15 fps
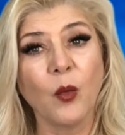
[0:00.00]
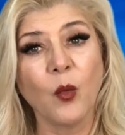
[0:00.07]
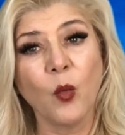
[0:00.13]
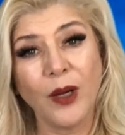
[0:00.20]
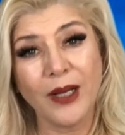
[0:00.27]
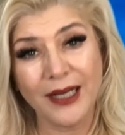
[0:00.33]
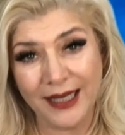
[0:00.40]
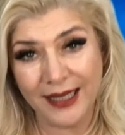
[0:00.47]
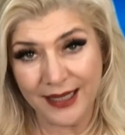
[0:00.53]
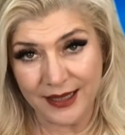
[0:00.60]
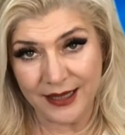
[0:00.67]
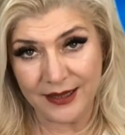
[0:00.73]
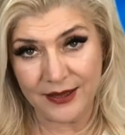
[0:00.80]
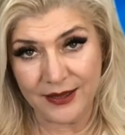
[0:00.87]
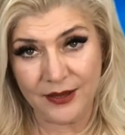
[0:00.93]
what
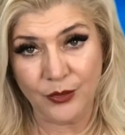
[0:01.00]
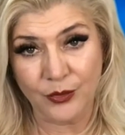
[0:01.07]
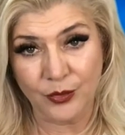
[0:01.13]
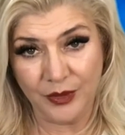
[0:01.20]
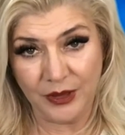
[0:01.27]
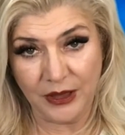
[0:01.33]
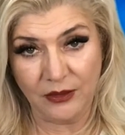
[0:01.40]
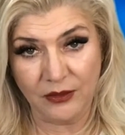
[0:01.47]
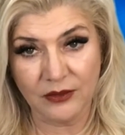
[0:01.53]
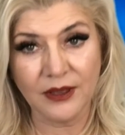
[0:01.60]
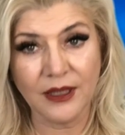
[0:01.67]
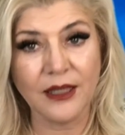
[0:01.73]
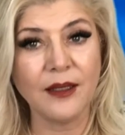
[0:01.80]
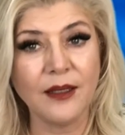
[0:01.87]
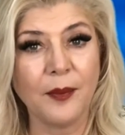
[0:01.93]
is real
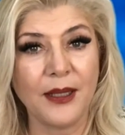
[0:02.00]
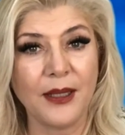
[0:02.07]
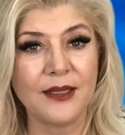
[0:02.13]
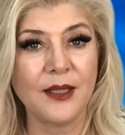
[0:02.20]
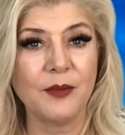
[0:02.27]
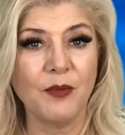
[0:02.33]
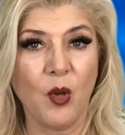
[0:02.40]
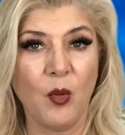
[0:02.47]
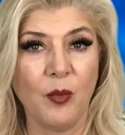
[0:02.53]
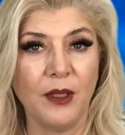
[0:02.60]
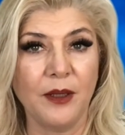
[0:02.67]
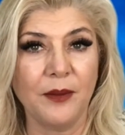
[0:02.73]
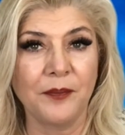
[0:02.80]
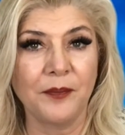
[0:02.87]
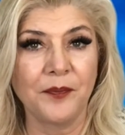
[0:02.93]
in the present
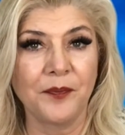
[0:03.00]
moment,